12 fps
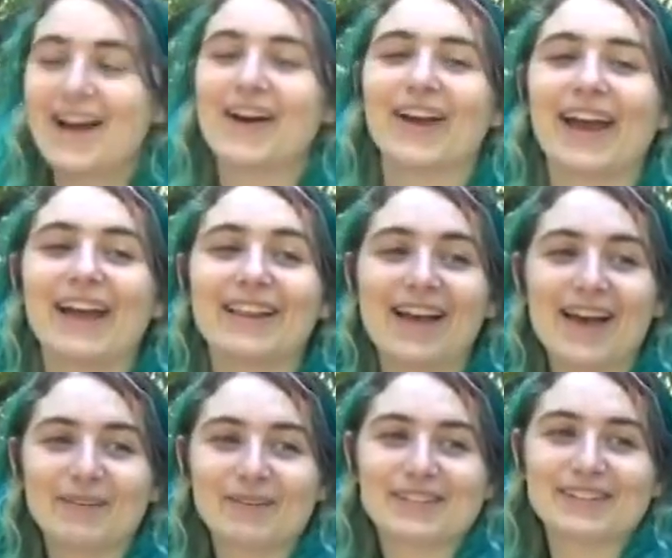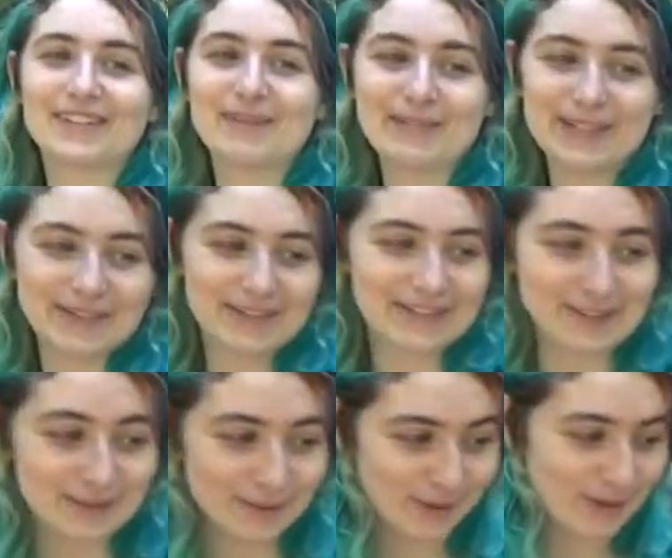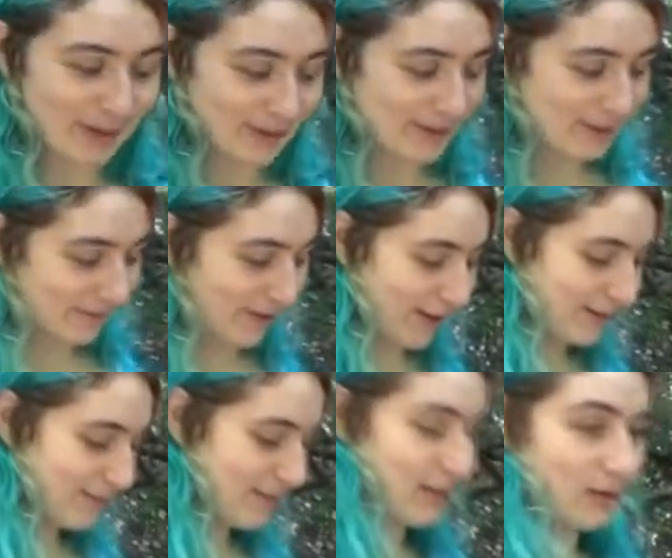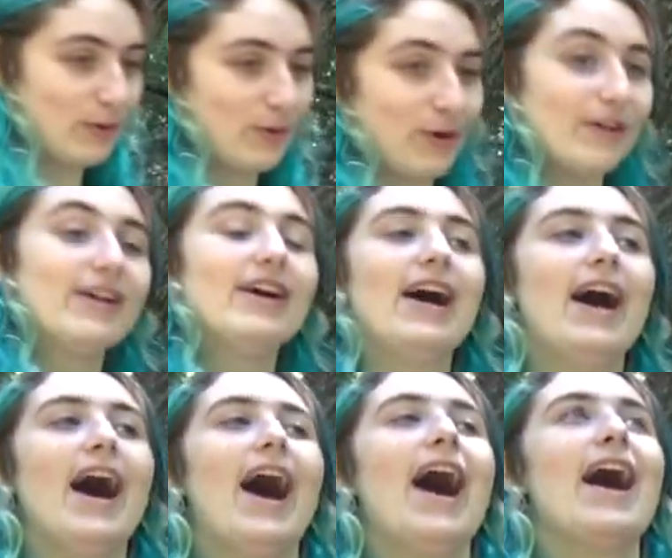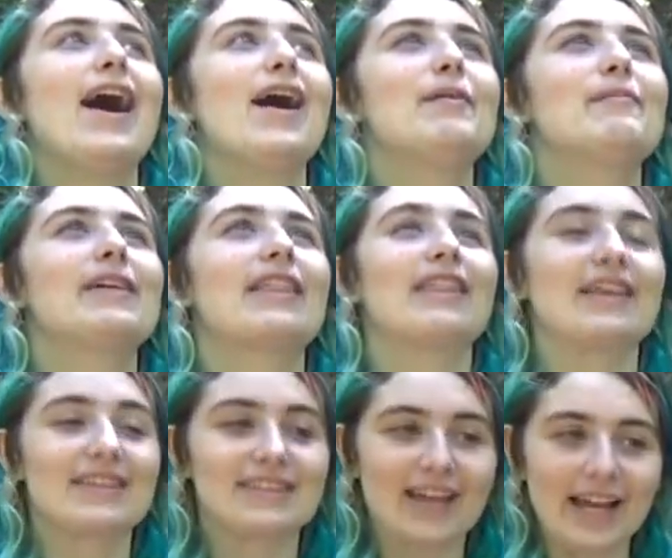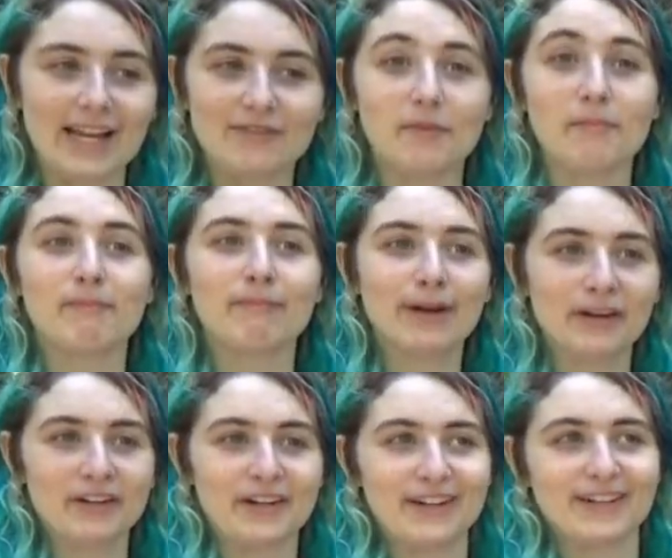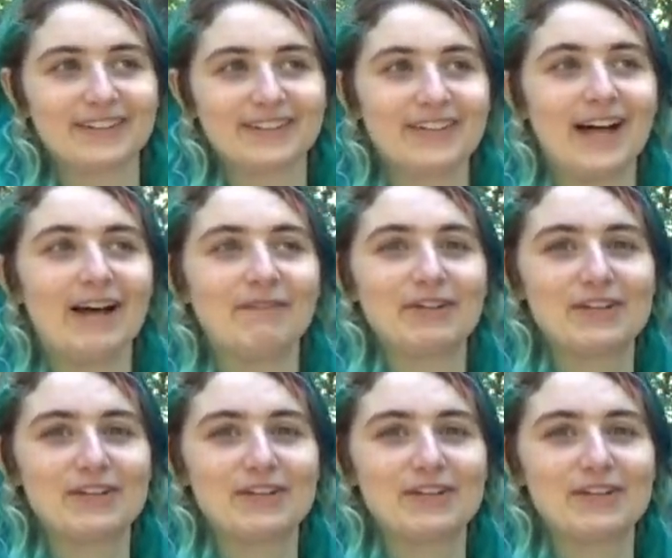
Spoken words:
Okay, I lied. We're still in the Mercury ditch real quick because we found something cool. The site of a murder of a